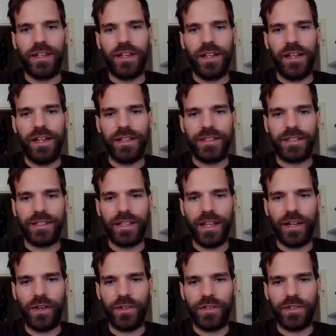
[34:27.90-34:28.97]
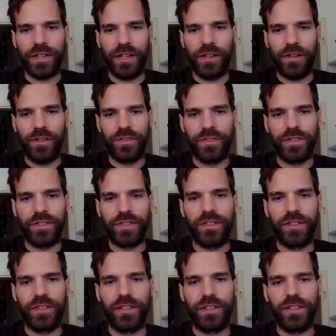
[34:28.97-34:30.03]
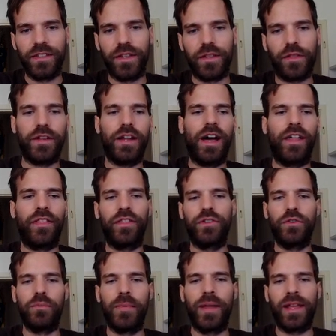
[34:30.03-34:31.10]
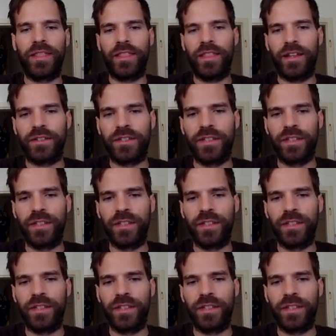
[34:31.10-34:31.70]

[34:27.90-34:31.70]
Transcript: let's get ourselves that other domain that